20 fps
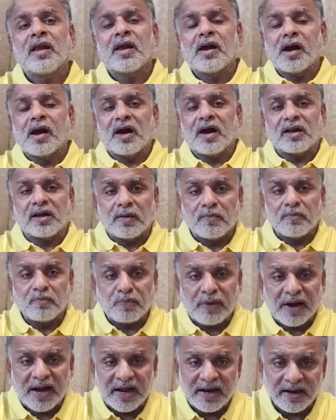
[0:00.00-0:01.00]
are
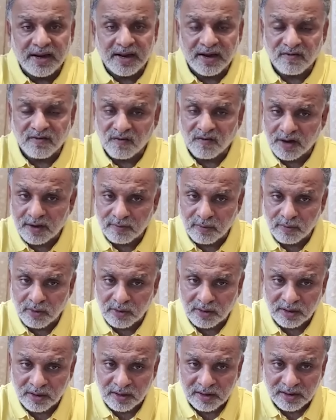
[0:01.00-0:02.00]
compiled in one
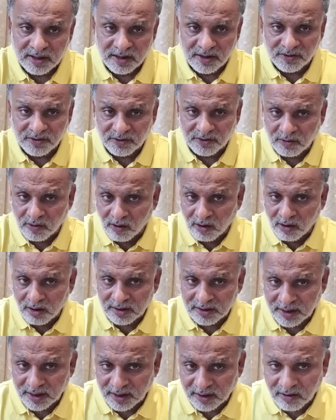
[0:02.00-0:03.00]
book, is
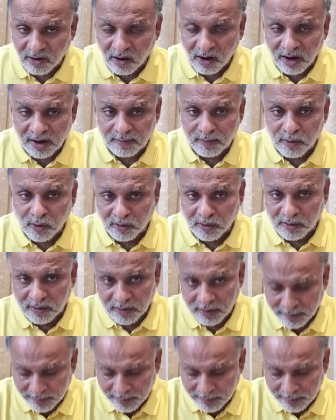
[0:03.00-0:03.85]
called that God book.